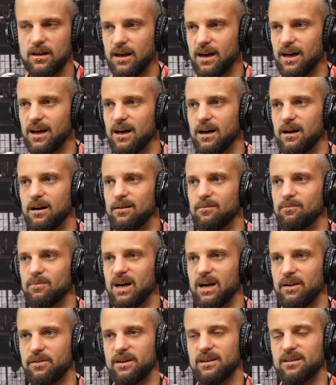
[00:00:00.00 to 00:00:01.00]

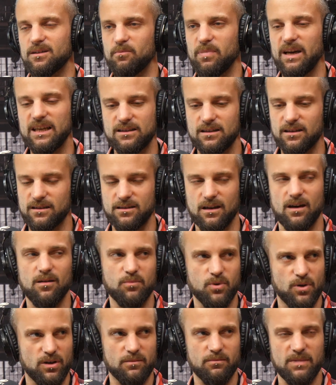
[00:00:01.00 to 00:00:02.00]
I think the best
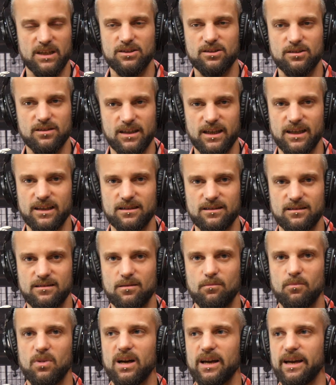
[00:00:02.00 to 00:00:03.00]
example, I mentioned it, is the
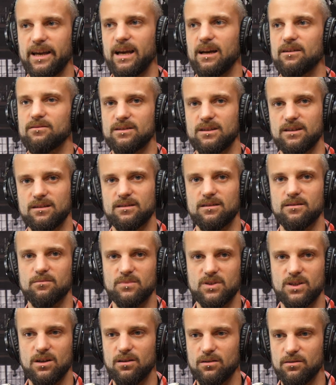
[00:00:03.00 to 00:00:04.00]
My Account system.
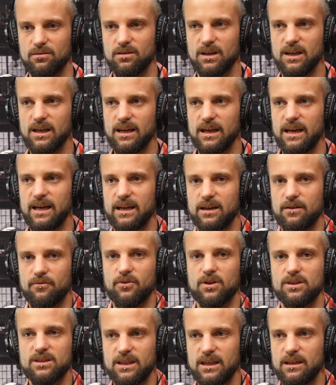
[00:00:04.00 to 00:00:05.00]
So in a
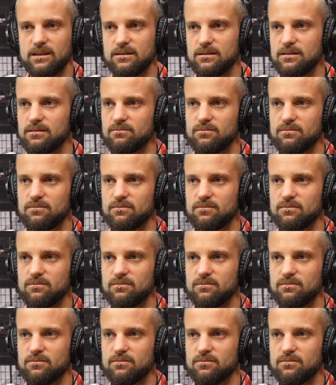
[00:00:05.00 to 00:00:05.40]
front end,